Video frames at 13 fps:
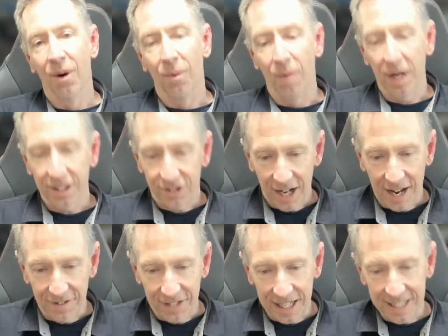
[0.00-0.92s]
Once I
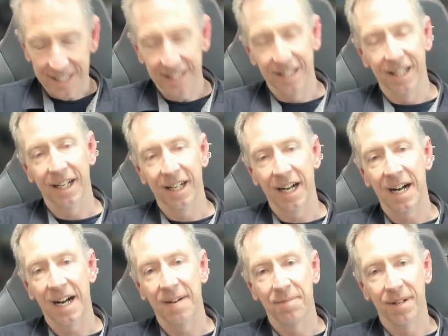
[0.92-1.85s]
have tested
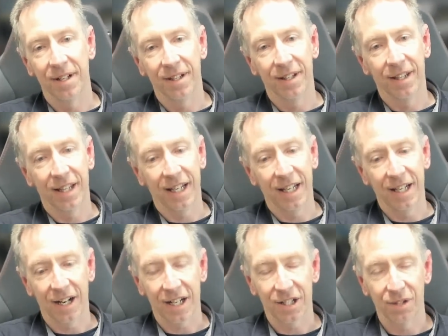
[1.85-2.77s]

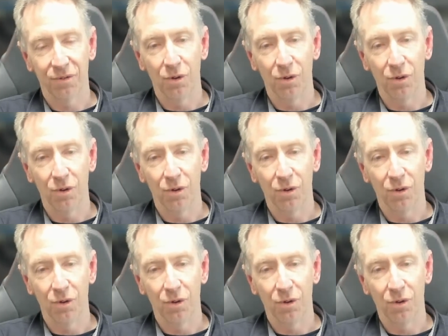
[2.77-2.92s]
the